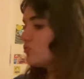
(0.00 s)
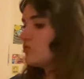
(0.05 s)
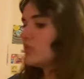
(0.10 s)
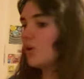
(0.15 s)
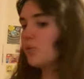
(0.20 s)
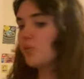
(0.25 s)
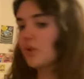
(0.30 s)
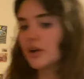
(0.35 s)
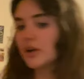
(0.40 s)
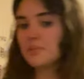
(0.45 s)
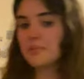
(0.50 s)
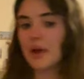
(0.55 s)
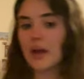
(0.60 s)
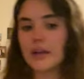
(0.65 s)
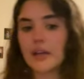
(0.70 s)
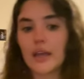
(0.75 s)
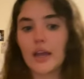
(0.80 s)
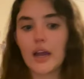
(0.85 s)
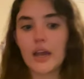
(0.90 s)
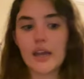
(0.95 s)
While I'm
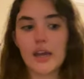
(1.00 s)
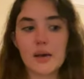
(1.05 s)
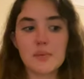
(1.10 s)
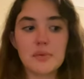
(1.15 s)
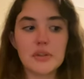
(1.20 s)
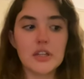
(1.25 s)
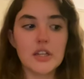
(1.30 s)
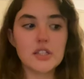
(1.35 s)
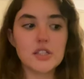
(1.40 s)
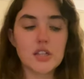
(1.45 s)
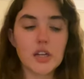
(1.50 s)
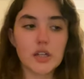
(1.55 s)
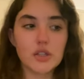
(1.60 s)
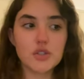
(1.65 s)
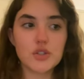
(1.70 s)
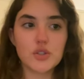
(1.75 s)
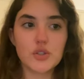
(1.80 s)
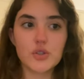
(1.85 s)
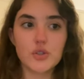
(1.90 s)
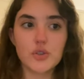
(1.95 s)
packing, I have been listening
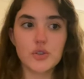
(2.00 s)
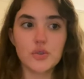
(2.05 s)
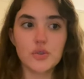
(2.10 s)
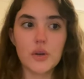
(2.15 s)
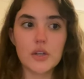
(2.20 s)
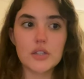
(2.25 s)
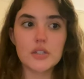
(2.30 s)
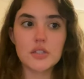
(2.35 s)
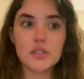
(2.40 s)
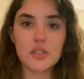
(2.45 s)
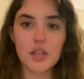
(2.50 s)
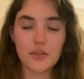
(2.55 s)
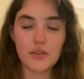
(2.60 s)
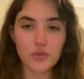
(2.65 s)
to Sea of